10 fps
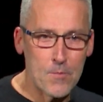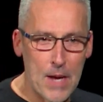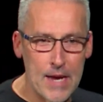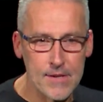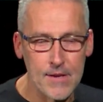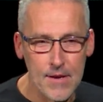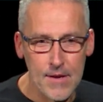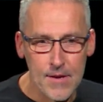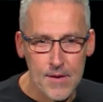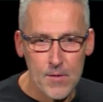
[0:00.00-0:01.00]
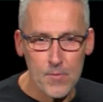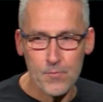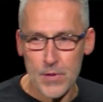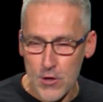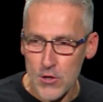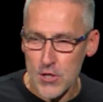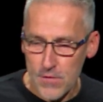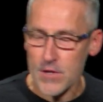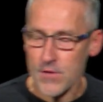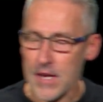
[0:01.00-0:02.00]
of bed because
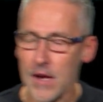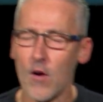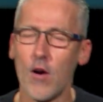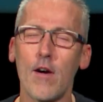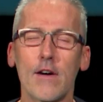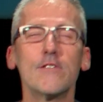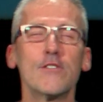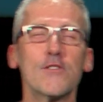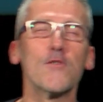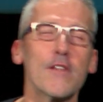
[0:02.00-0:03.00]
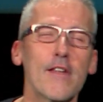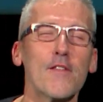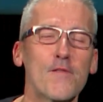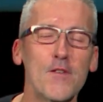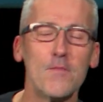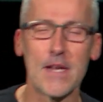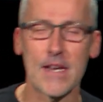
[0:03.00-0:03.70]
you, you think, oh, I can just do it another few